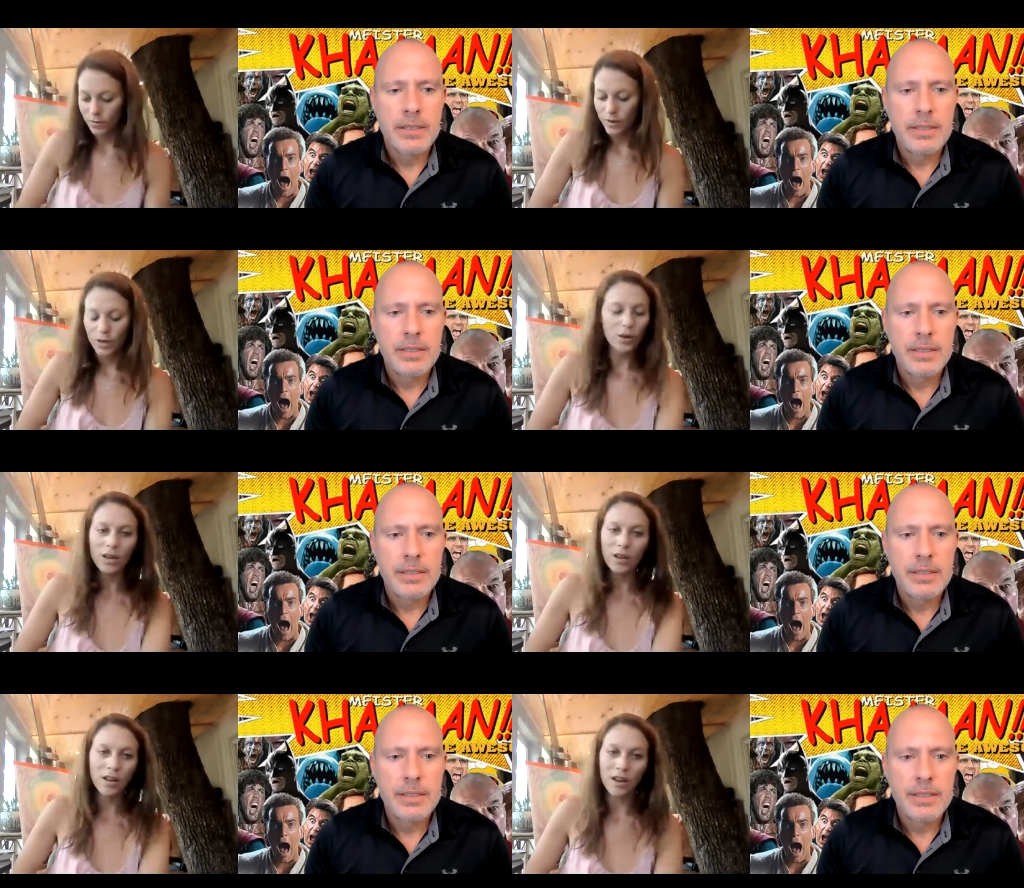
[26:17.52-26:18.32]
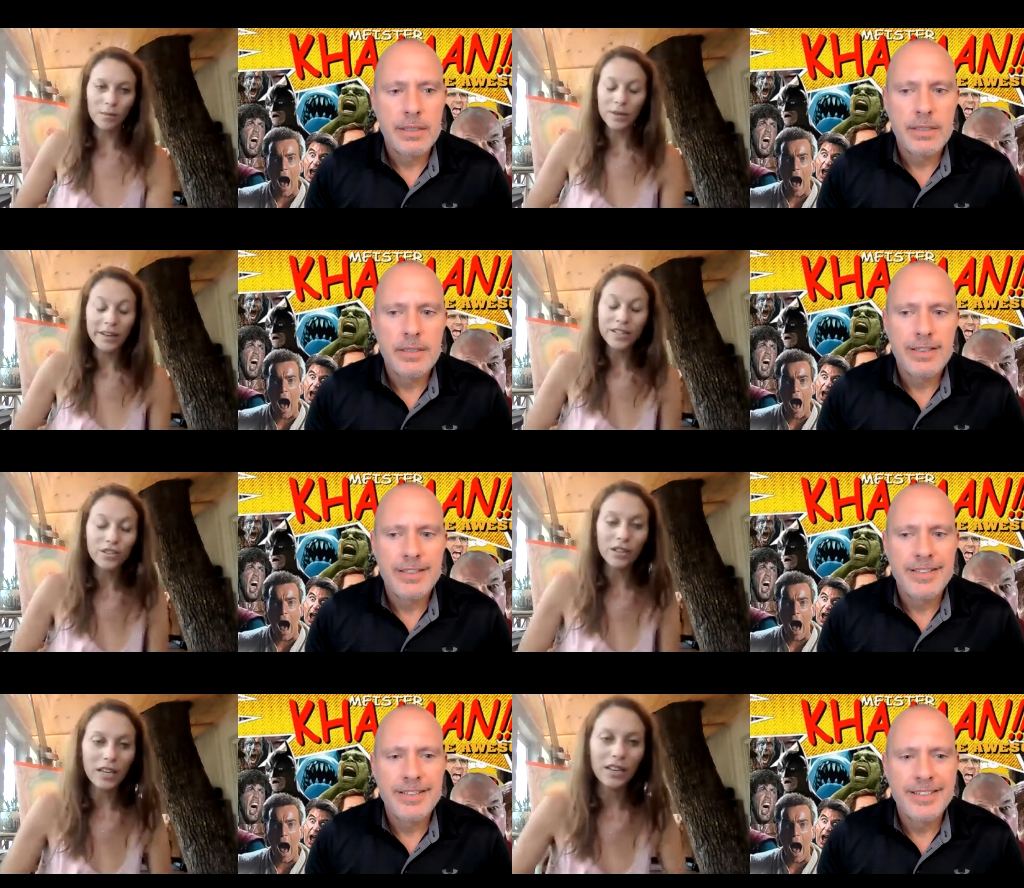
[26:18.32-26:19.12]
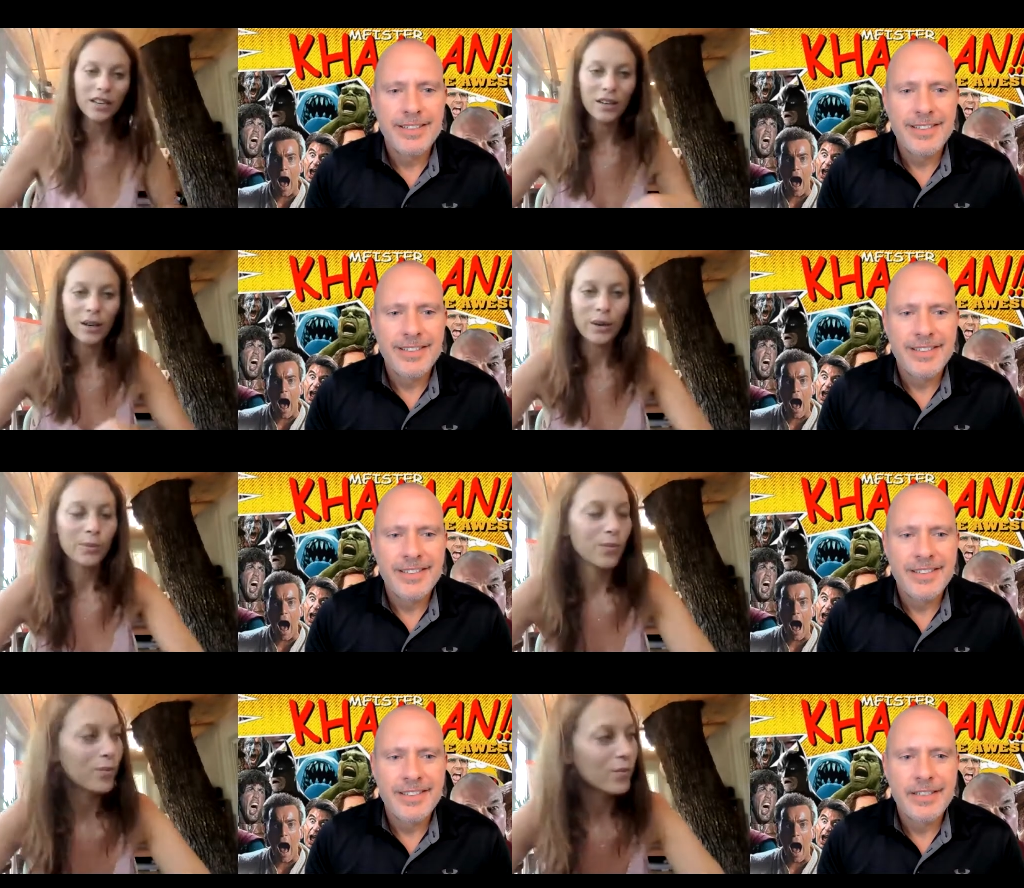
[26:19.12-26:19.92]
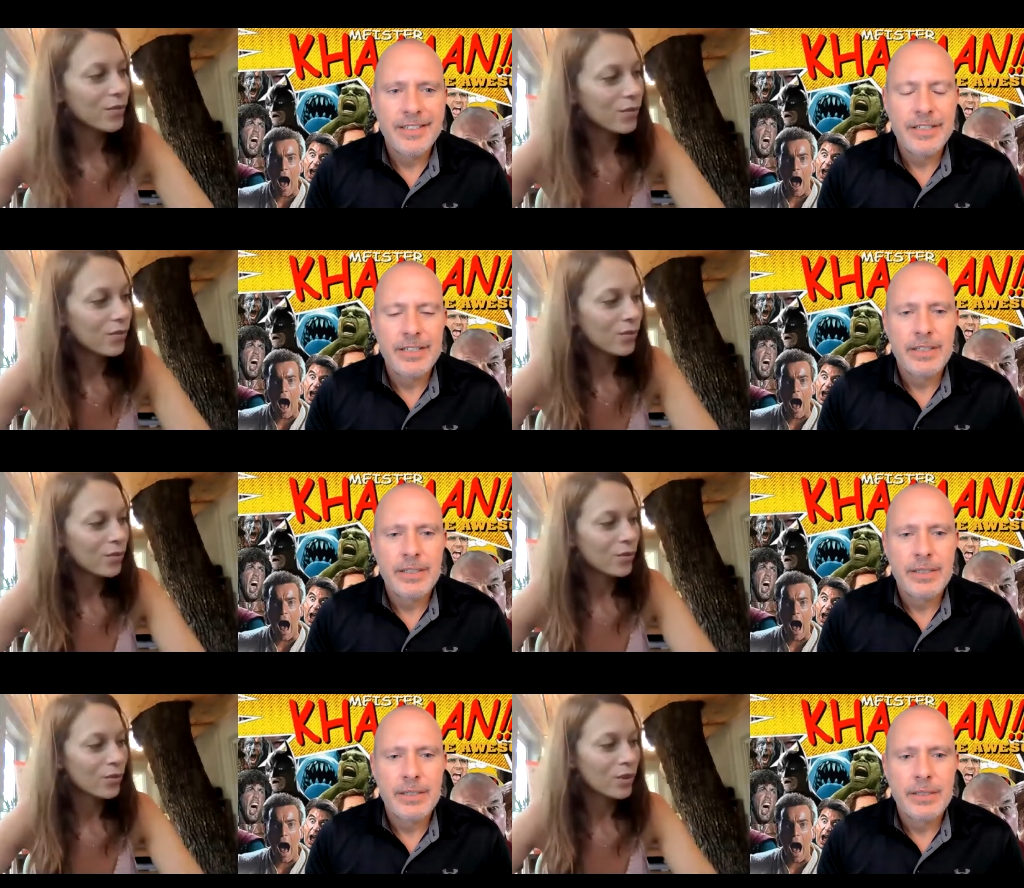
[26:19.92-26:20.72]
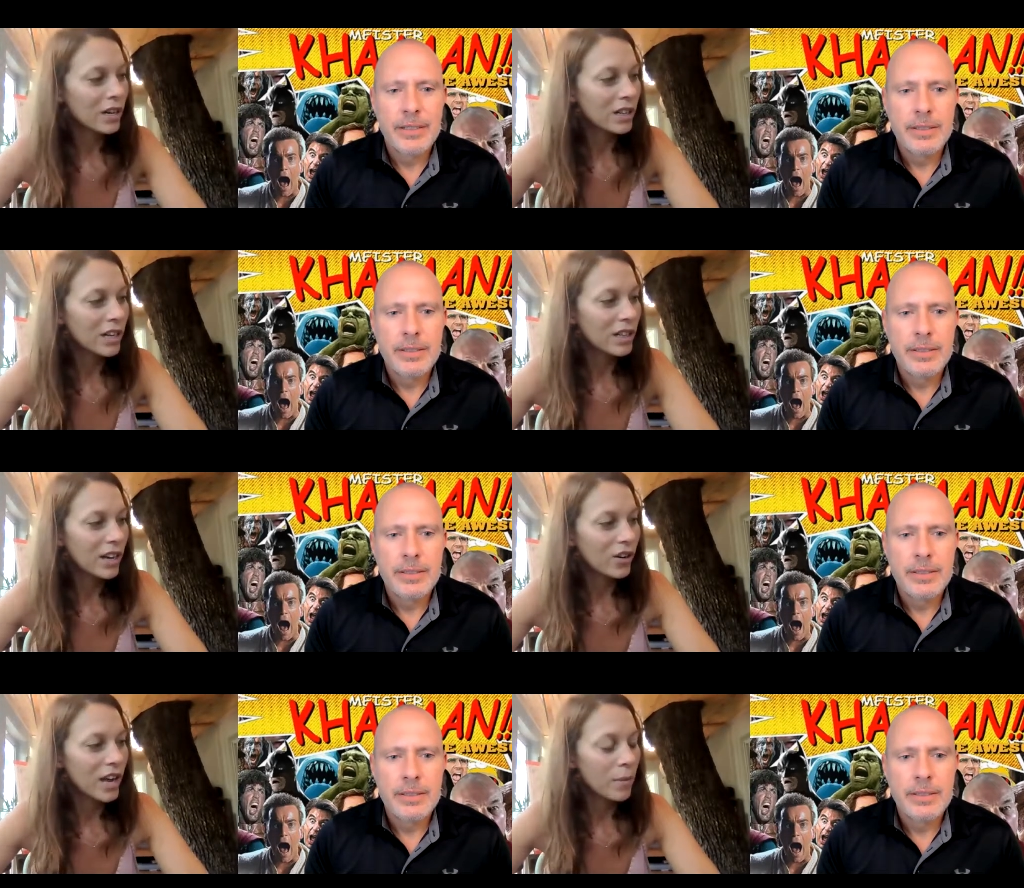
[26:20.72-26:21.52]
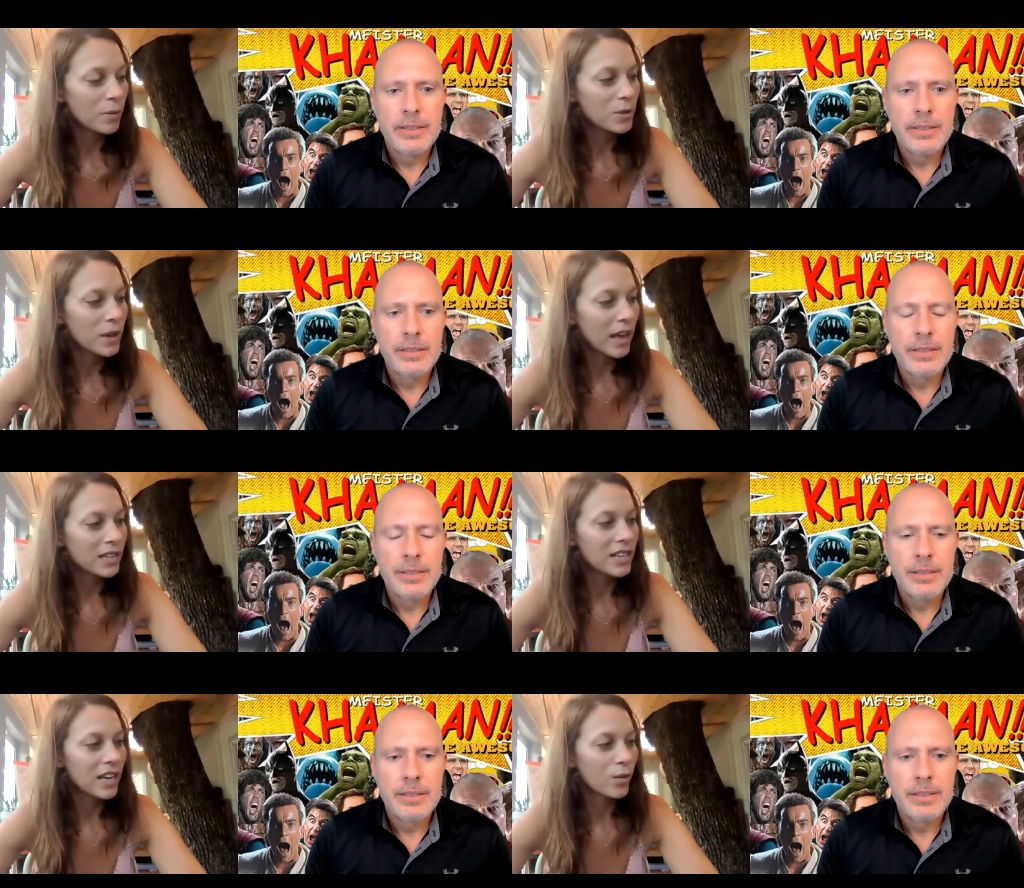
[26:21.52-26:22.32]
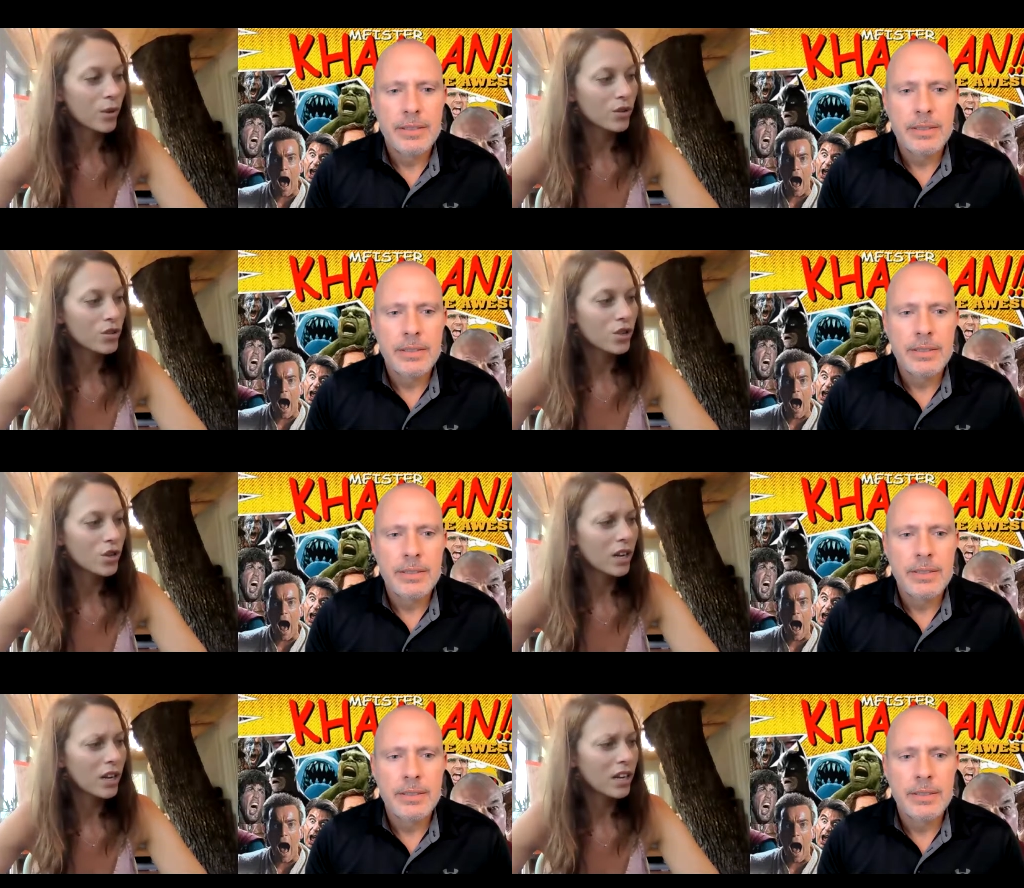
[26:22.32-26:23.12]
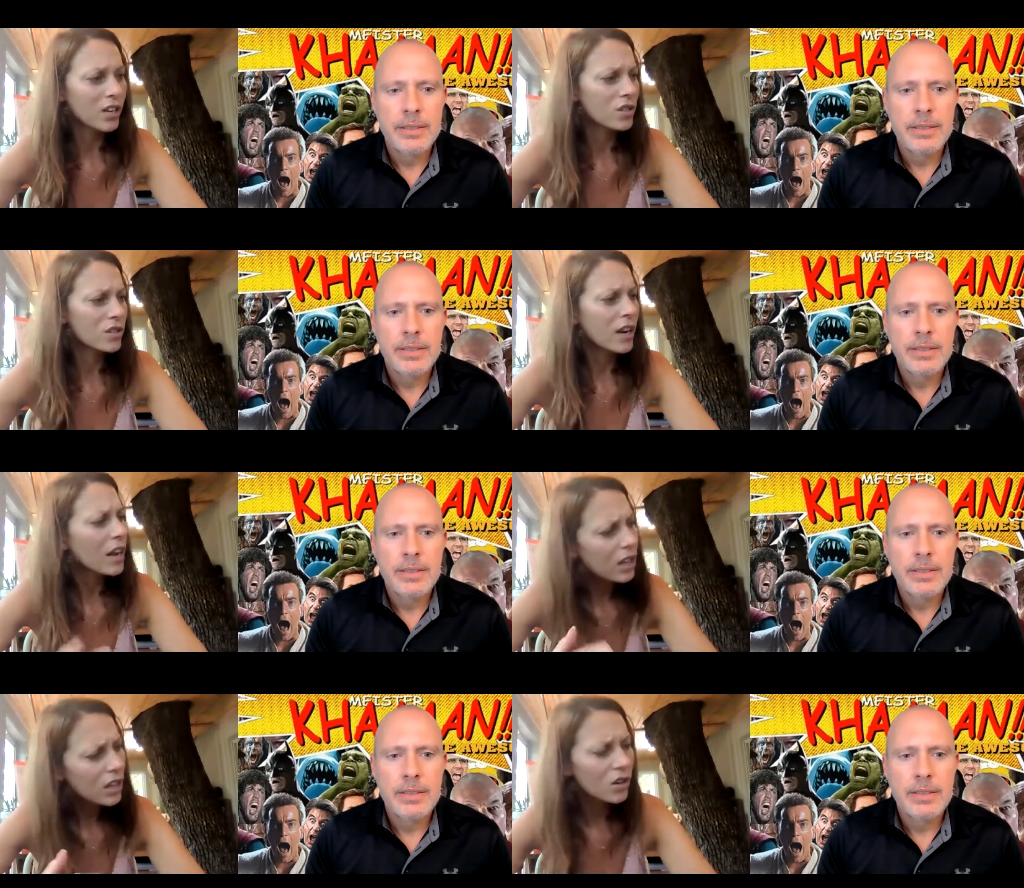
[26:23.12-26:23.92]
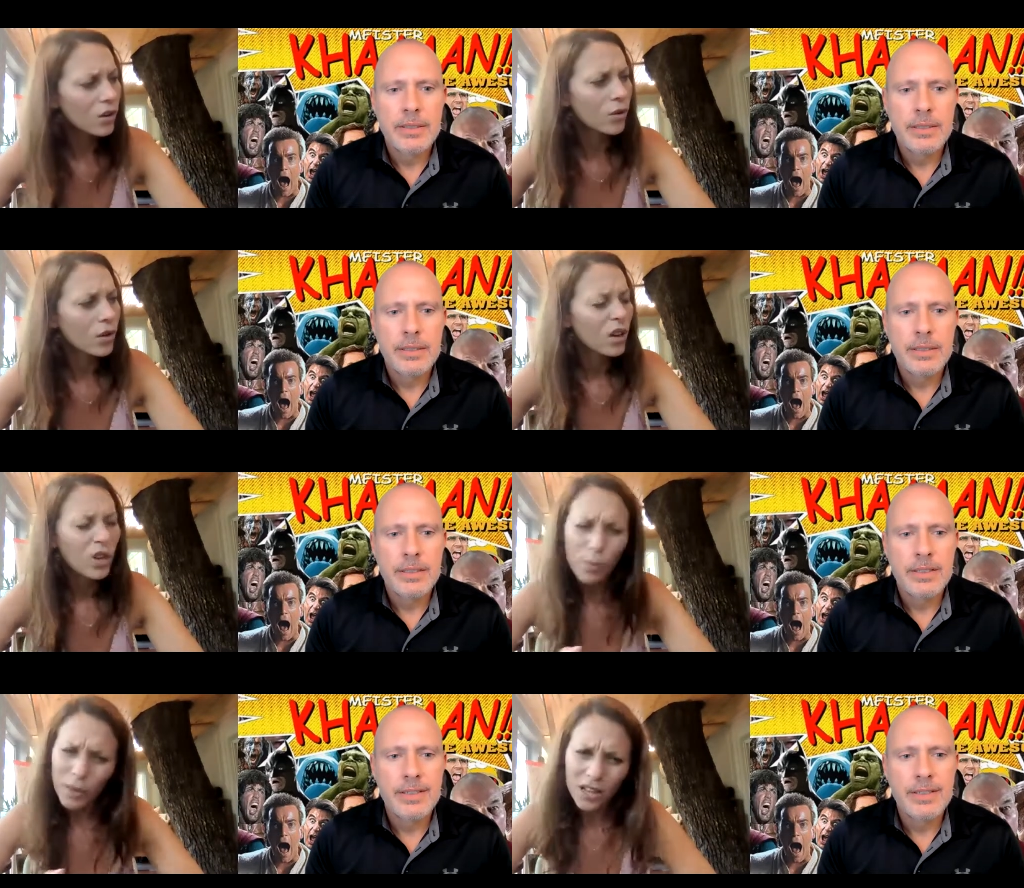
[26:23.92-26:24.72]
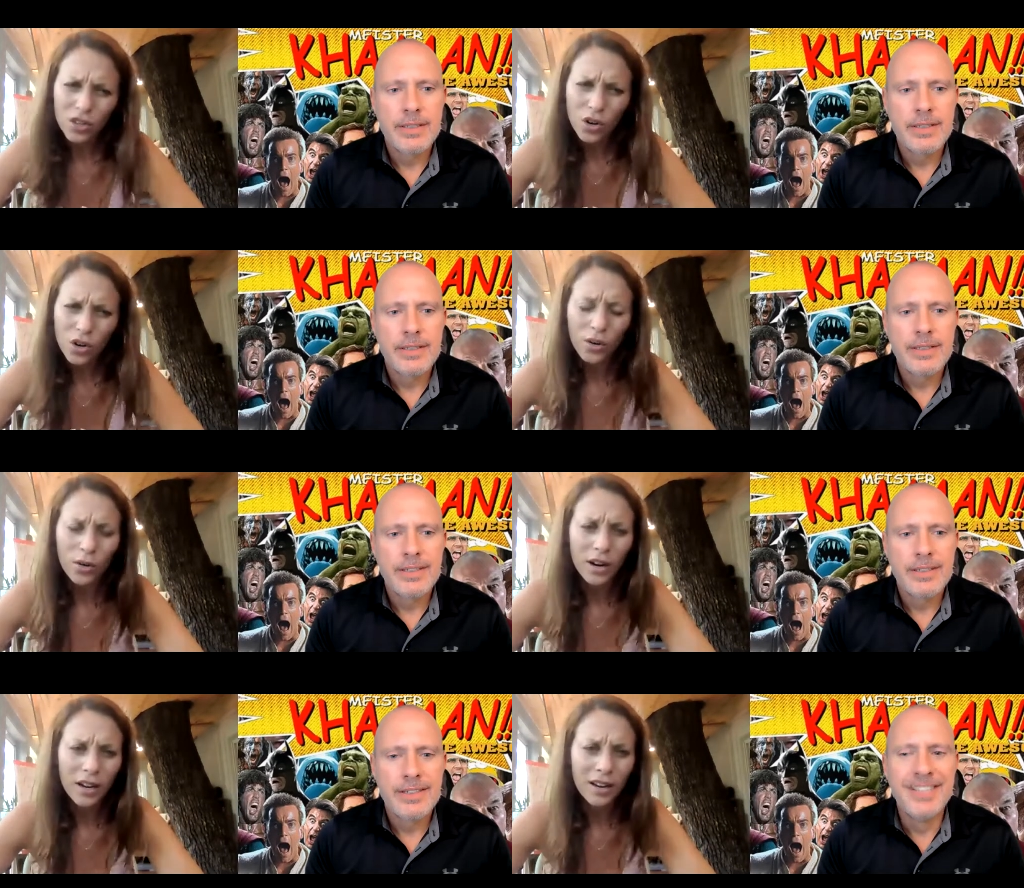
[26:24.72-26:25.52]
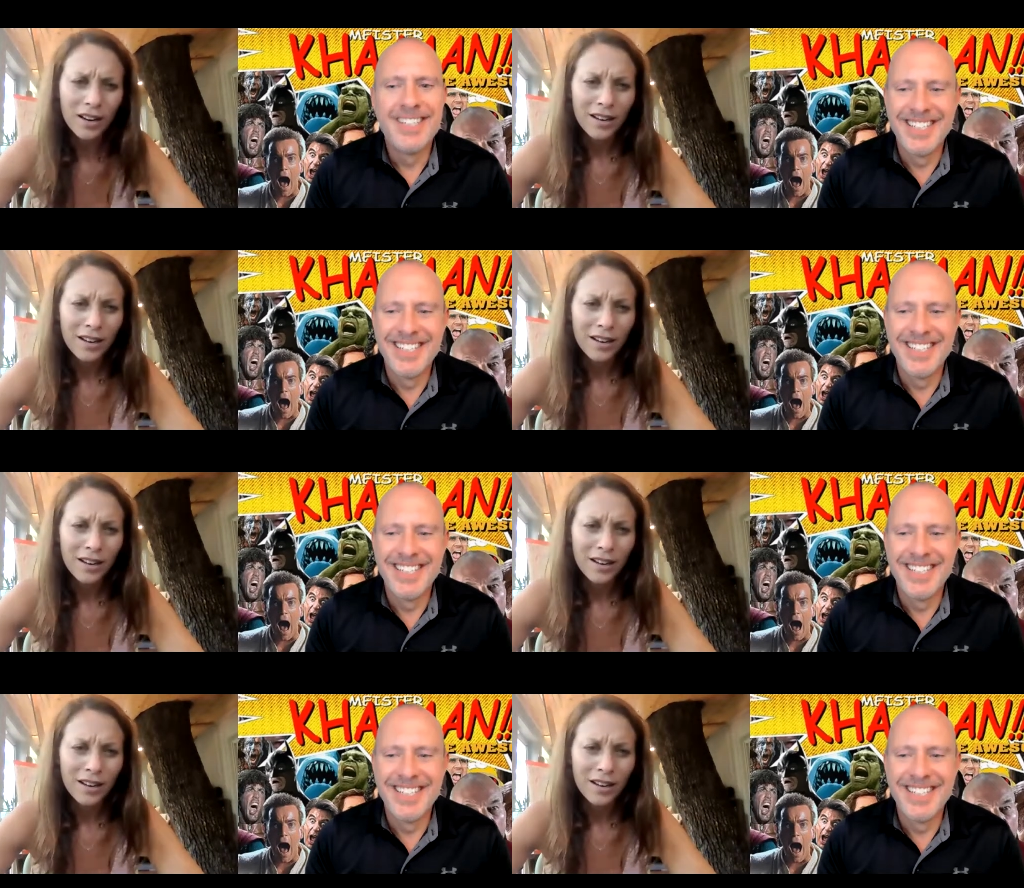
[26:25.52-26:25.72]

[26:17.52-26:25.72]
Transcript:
Speaker 1: it, um, initially. Um, Rick Linklater came up to me that day that we were shooting and he just said, Hey, you know, you play guitar, right?